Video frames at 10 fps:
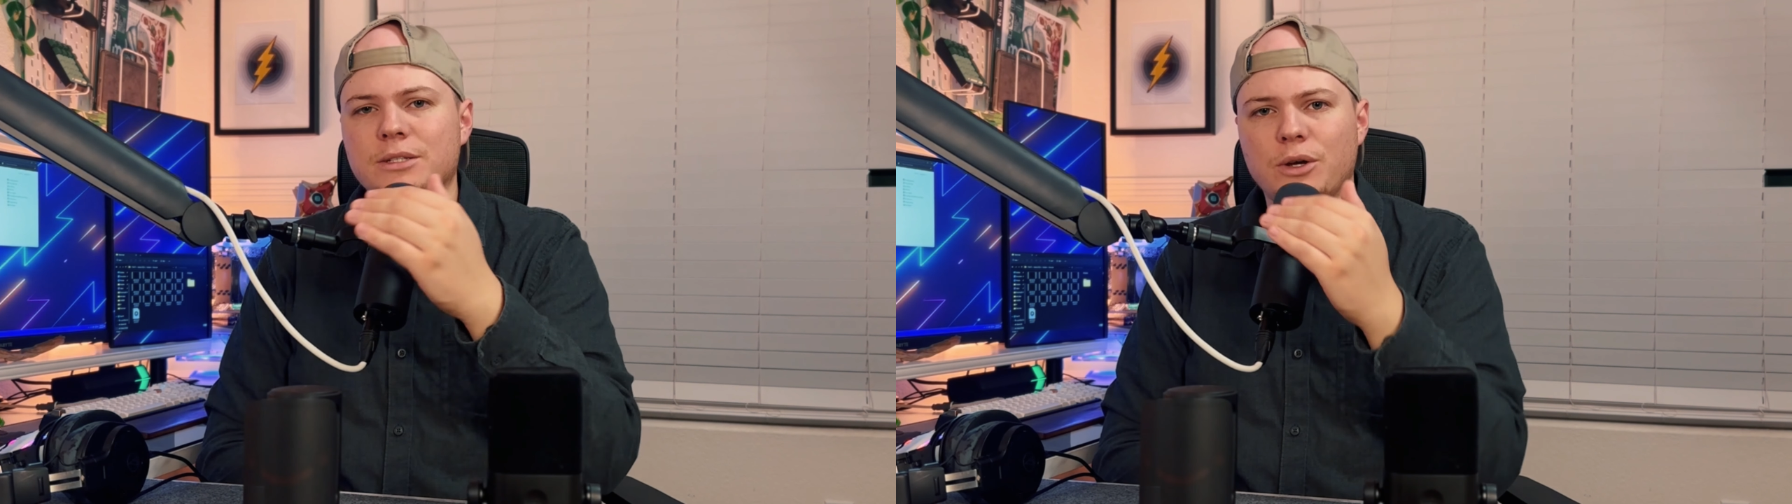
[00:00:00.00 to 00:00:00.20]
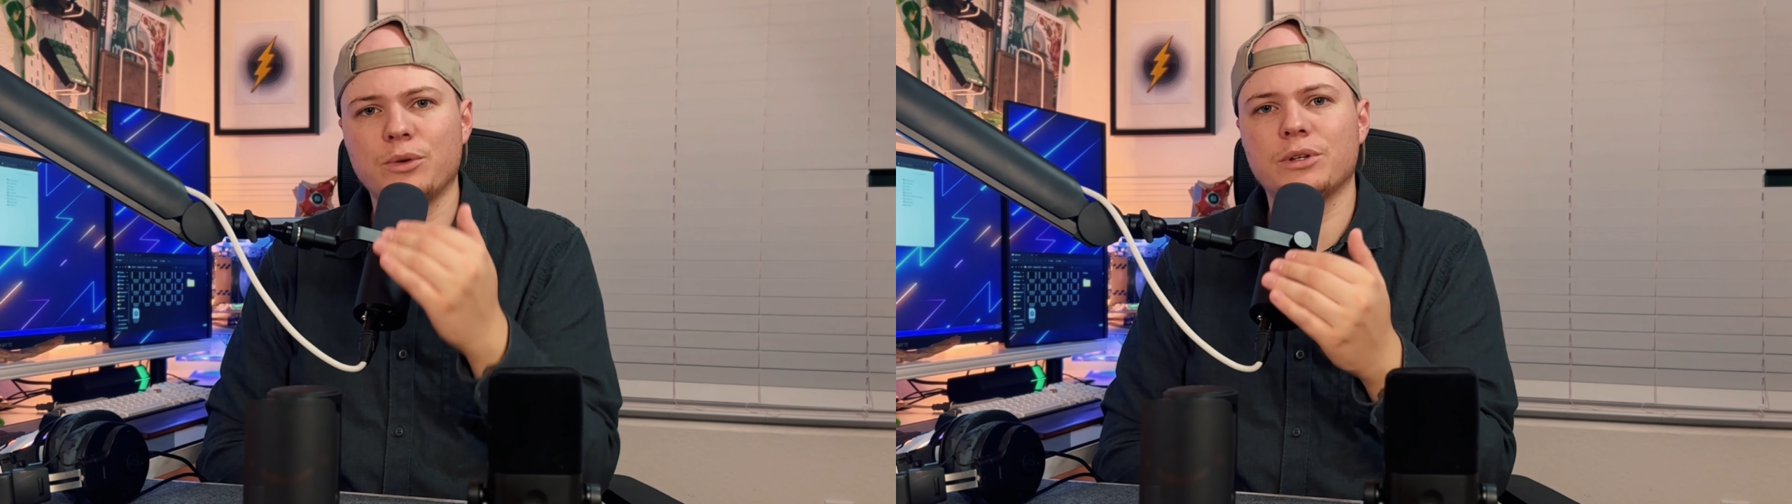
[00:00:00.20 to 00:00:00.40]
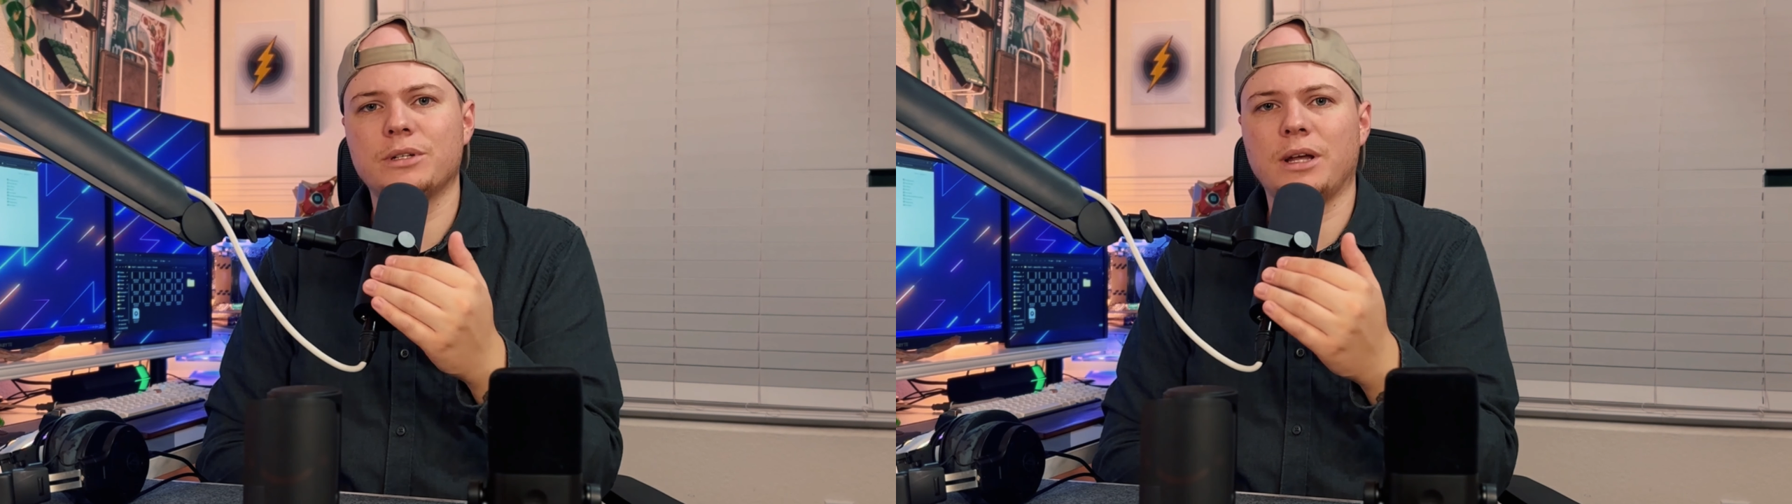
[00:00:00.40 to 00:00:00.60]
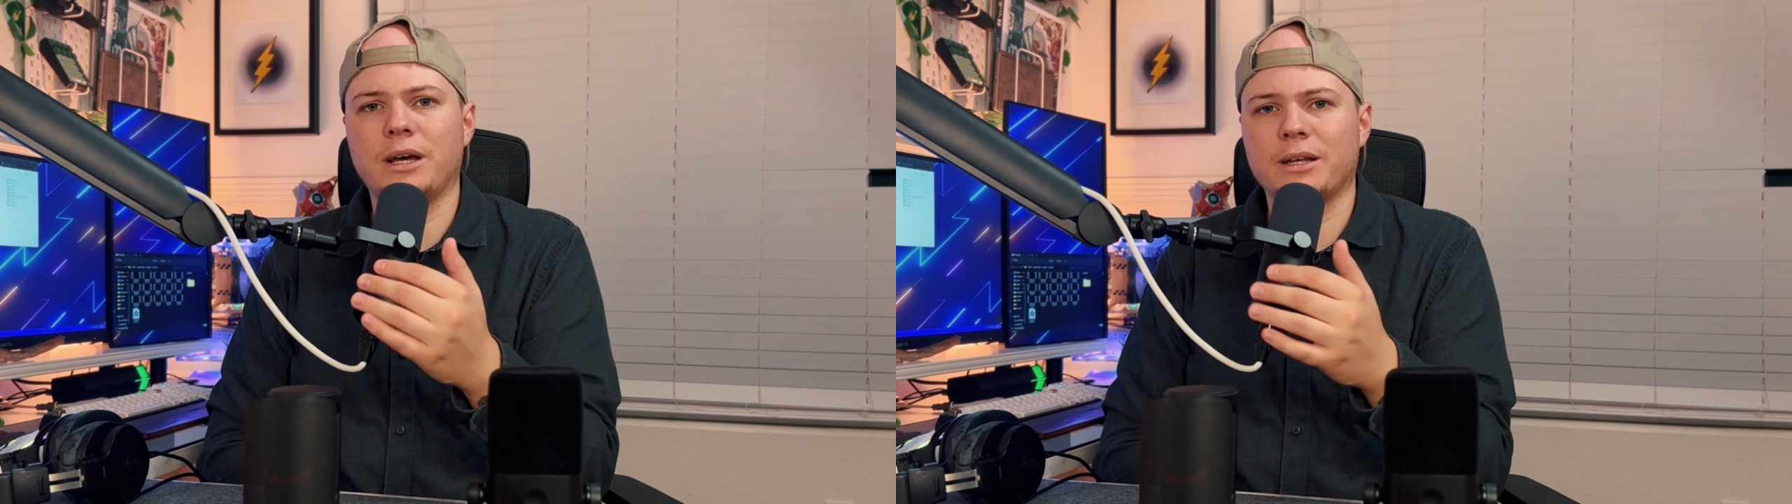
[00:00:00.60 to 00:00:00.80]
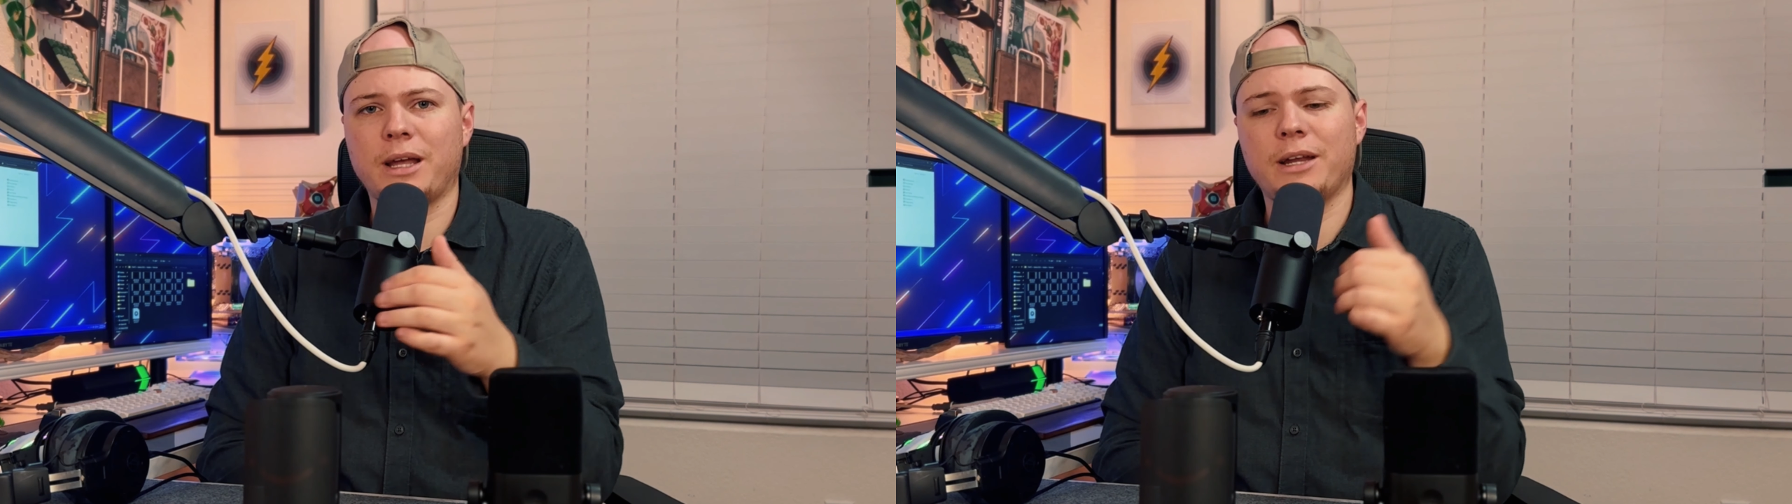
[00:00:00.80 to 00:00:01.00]
Tonor
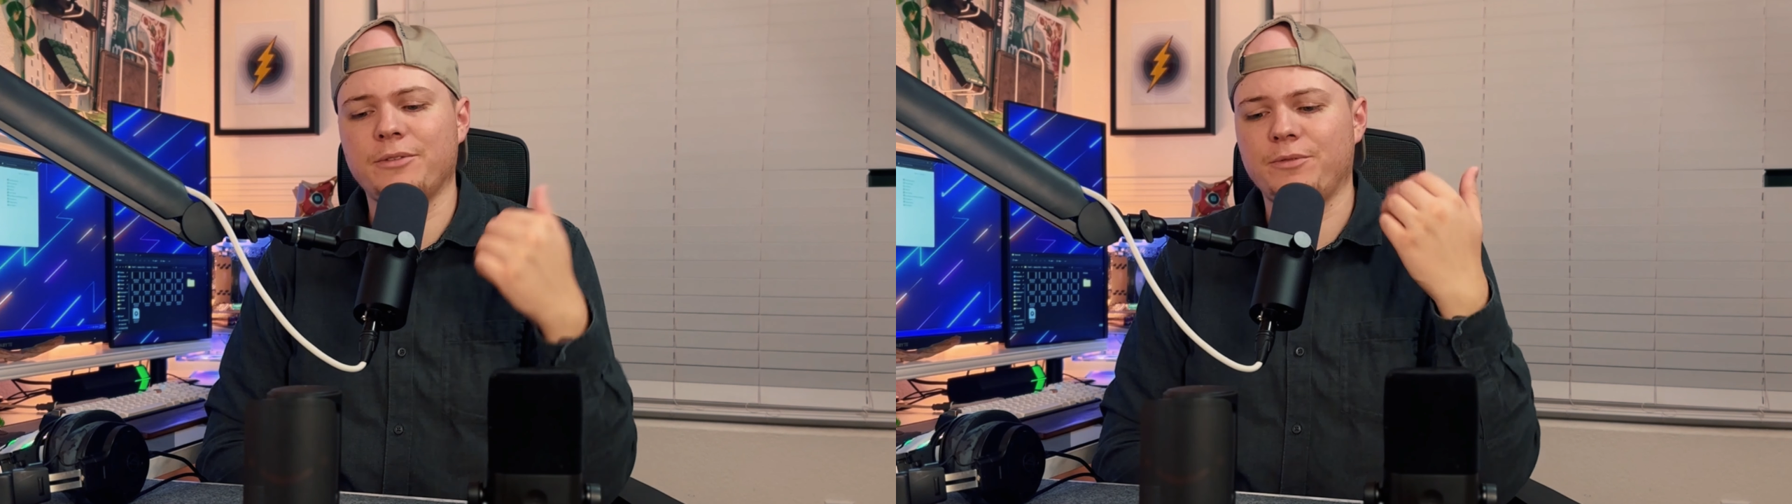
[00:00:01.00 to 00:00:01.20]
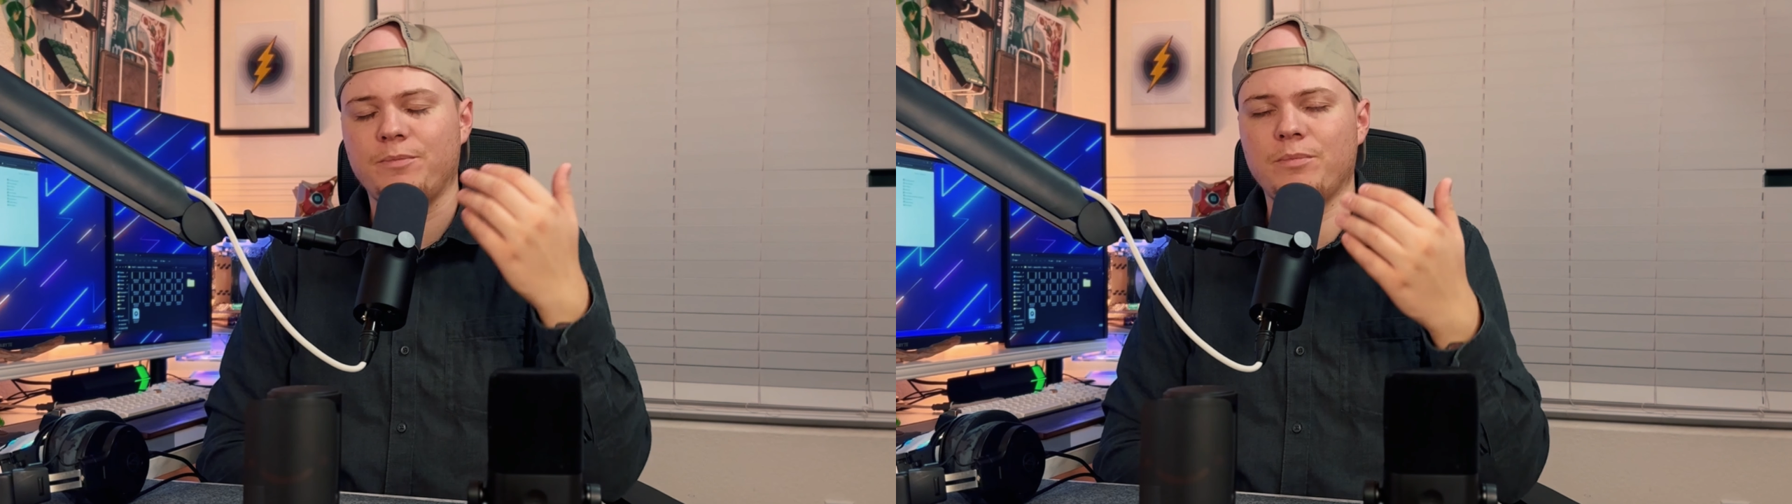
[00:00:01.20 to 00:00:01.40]
kind of